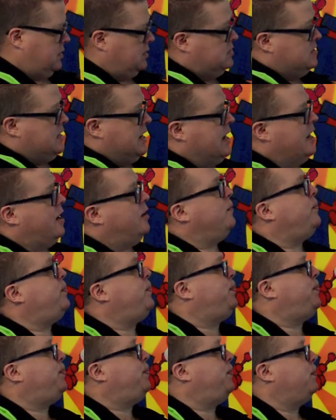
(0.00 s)
Now,
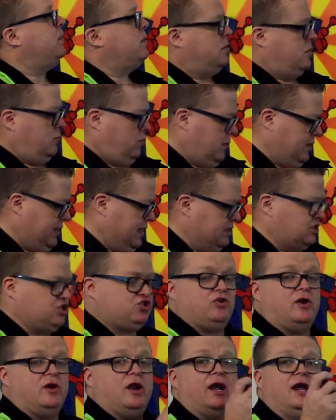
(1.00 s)
while that's
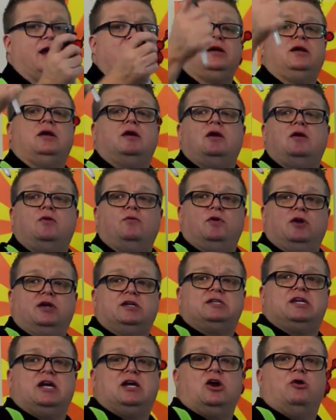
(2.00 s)
drying, we're
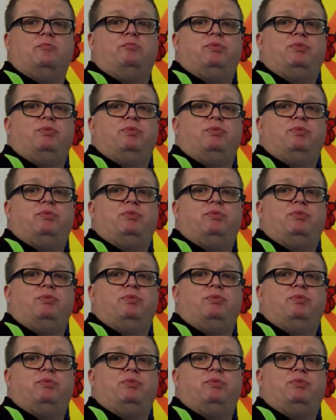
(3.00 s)
going to take our